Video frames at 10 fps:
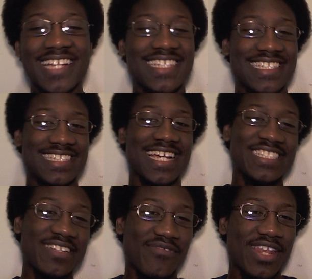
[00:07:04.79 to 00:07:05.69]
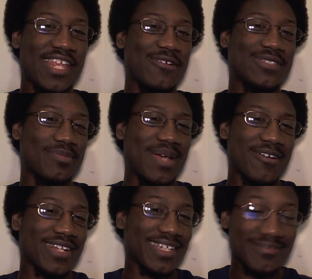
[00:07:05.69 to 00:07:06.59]
discussion videos
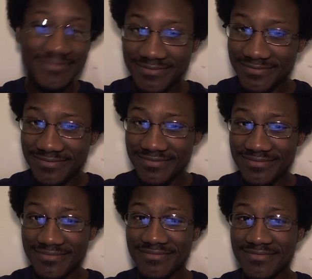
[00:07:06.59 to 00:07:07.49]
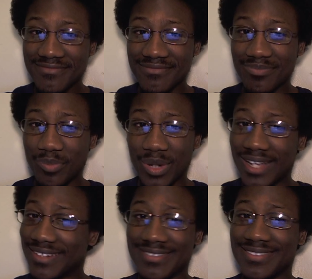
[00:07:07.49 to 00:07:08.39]
about it,
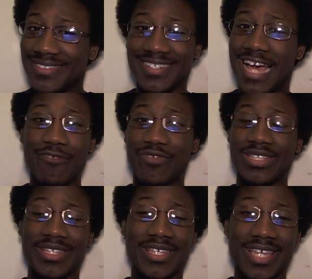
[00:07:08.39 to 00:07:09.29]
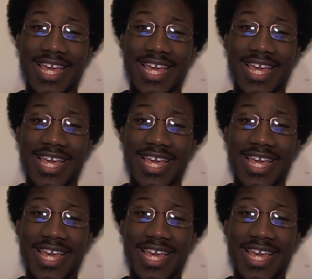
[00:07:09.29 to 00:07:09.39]
but not really.